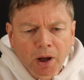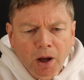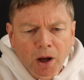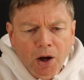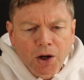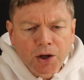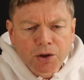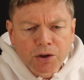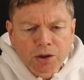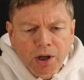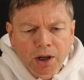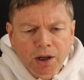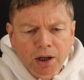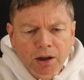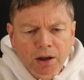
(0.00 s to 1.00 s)
I
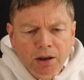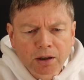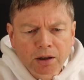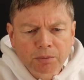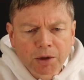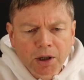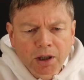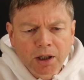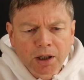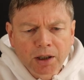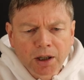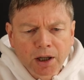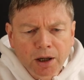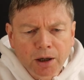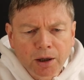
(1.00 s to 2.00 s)
said in my
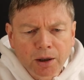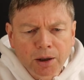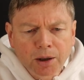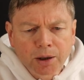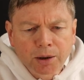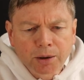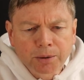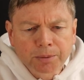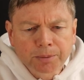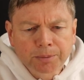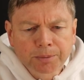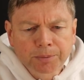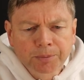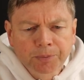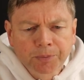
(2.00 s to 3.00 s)

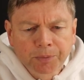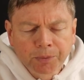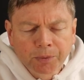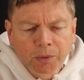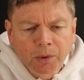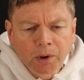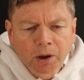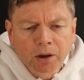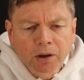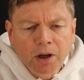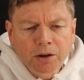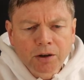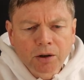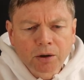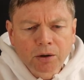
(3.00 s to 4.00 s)
alarm.
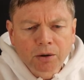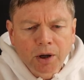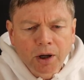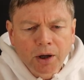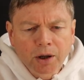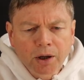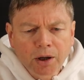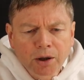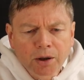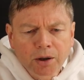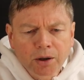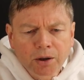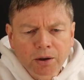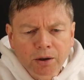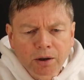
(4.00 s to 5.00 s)
Yet you
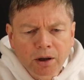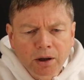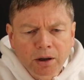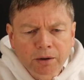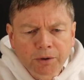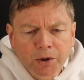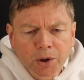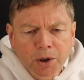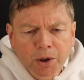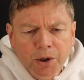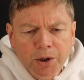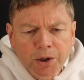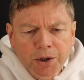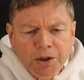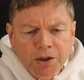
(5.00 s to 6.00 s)
heard the
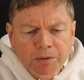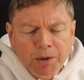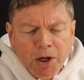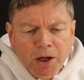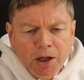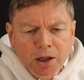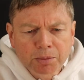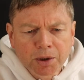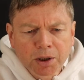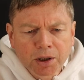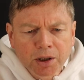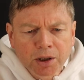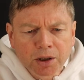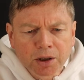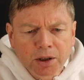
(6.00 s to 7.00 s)
voice of my
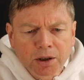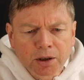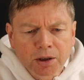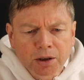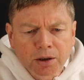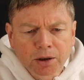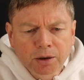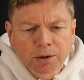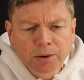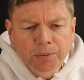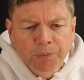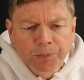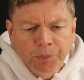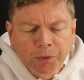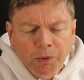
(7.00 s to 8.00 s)
plea
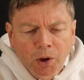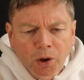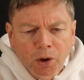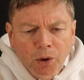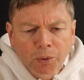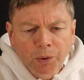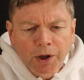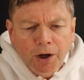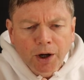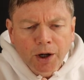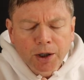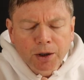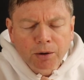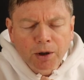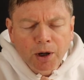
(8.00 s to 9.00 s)
when
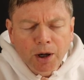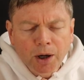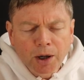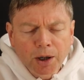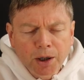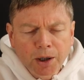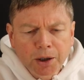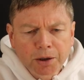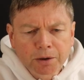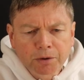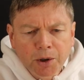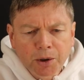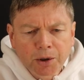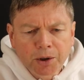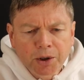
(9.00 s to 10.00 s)
I cried
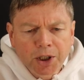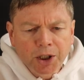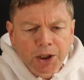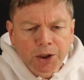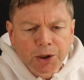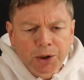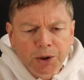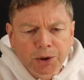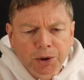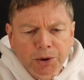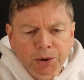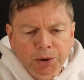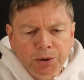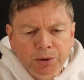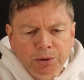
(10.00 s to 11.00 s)
for
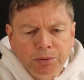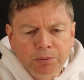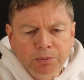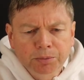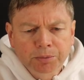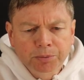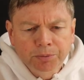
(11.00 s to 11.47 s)
help.